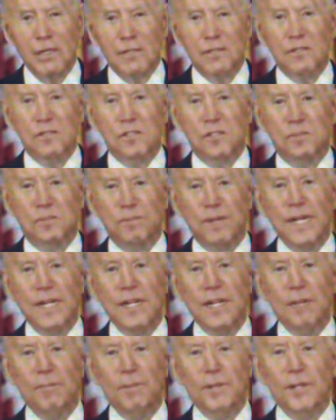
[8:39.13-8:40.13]
to
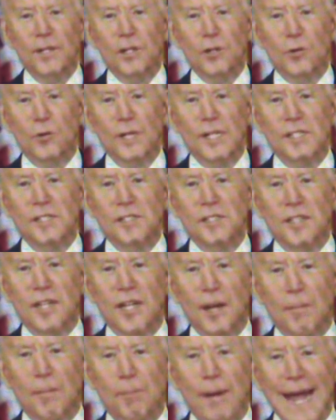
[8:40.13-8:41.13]
speed up and increase the
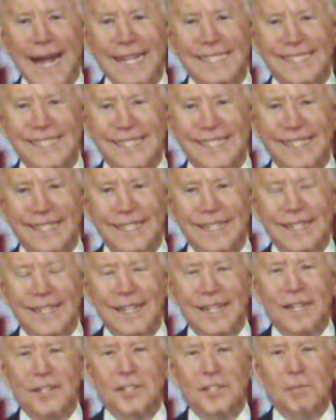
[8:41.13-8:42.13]
capacity
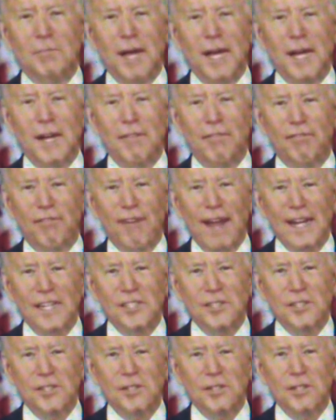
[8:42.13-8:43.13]
to
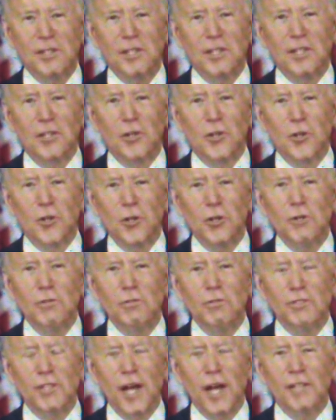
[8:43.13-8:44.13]
manufacture
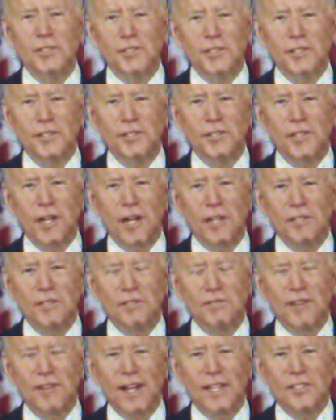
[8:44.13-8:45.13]
new Johnson &
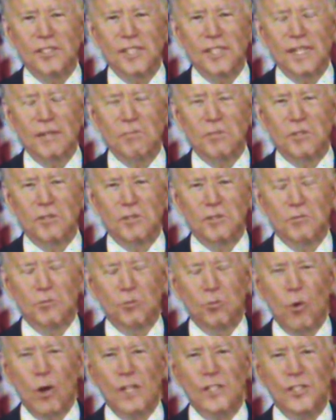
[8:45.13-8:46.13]
Johnson vaccine, which
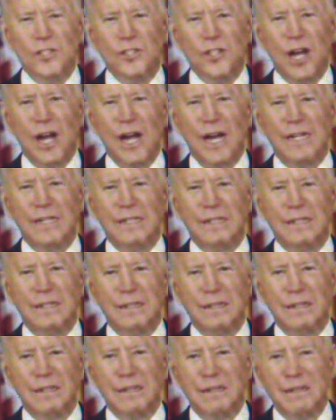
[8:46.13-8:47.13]
is one shot.
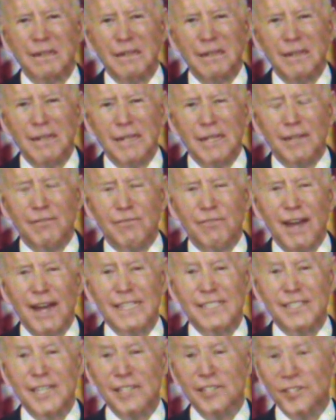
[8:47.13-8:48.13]
In
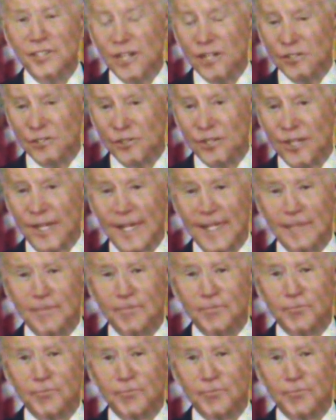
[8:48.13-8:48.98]
fact, just yesterday,